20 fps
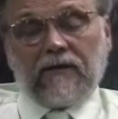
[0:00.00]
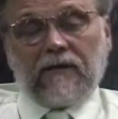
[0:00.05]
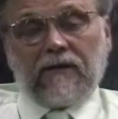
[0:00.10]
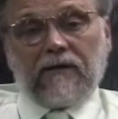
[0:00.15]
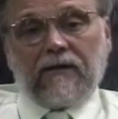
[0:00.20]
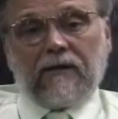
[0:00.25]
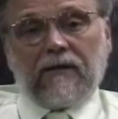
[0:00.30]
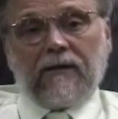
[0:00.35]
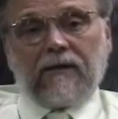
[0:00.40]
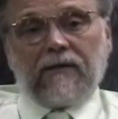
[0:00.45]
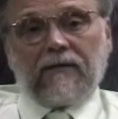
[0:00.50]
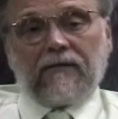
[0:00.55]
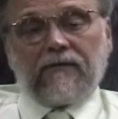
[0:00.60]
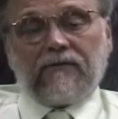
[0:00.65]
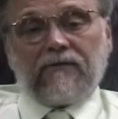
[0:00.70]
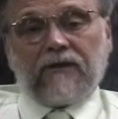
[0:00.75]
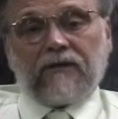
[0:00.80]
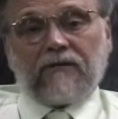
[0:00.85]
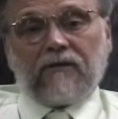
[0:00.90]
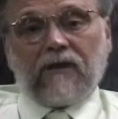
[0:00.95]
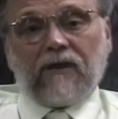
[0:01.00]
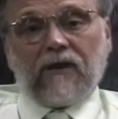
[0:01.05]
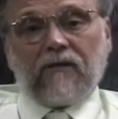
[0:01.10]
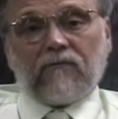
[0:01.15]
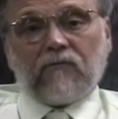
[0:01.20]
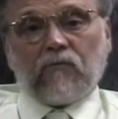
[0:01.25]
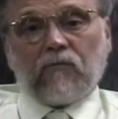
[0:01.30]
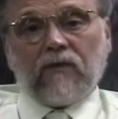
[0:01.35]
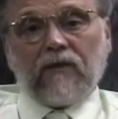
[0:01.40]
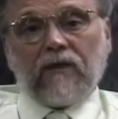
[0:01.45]
that kind
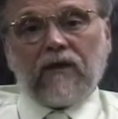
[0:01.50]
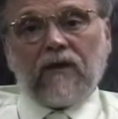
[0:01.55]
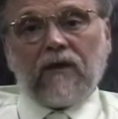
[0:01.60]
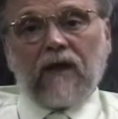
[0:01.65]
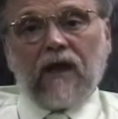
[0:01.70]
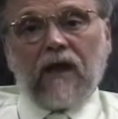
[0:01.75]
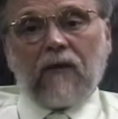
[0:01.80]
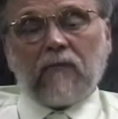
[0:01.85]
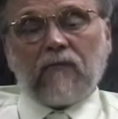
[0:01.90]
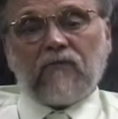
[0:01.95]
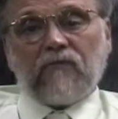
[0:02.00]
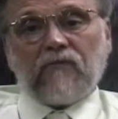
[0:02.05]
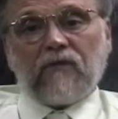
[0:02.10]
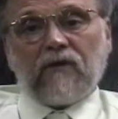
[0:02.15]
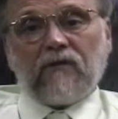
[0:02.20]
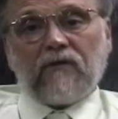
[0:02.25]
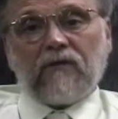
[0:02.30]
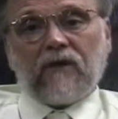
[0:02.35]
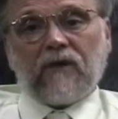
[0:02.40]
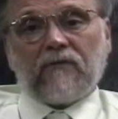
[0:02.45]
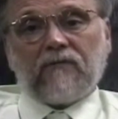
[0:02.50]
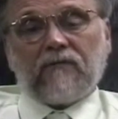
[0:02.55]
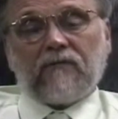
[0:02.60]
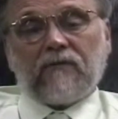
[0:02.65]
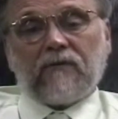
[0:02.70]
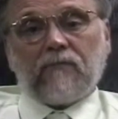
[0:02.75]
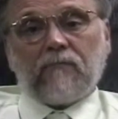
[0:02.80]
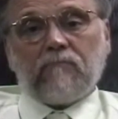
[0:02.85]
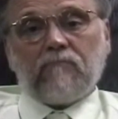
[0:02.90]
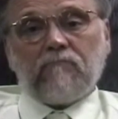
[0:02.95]
of a reading. I would say that
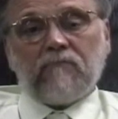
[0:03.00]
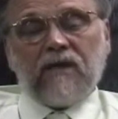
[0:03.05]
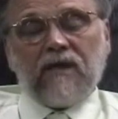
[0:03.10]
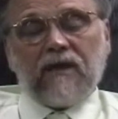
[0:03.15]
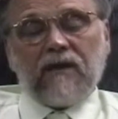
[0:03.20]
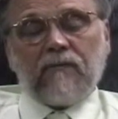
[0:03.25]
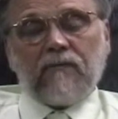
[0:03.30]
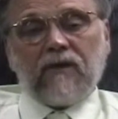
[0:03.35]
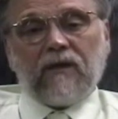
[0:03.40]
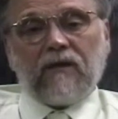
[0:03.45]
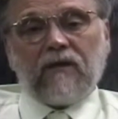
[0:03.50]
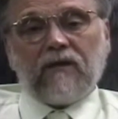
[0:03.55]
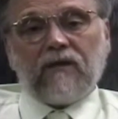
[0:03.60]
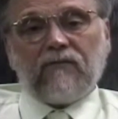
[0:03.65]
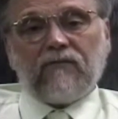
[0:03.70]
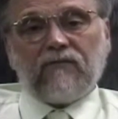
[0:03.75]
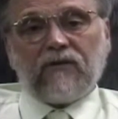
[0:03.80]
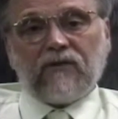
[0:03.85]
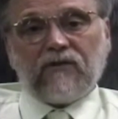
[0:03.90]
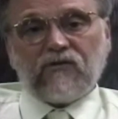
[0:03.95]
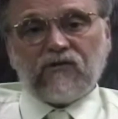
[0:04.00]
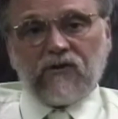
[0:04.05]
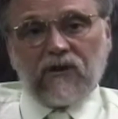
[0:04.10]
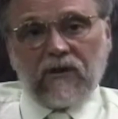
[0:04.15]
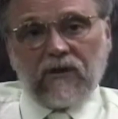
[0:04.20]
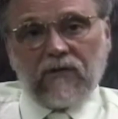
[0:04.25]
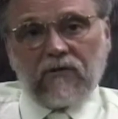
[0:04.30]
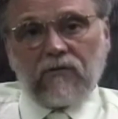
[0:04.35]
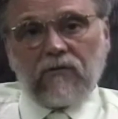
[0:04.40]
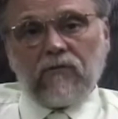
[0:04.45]
many, many
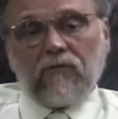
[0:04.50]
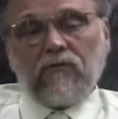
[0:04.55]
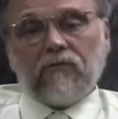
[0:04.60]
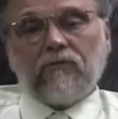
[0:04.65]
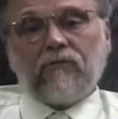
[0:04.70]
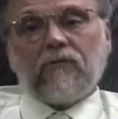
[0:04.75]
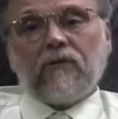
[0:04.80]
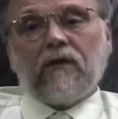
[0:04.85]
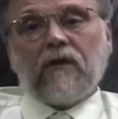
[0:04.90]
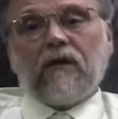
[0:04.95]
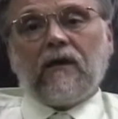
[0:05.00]
evangelicals,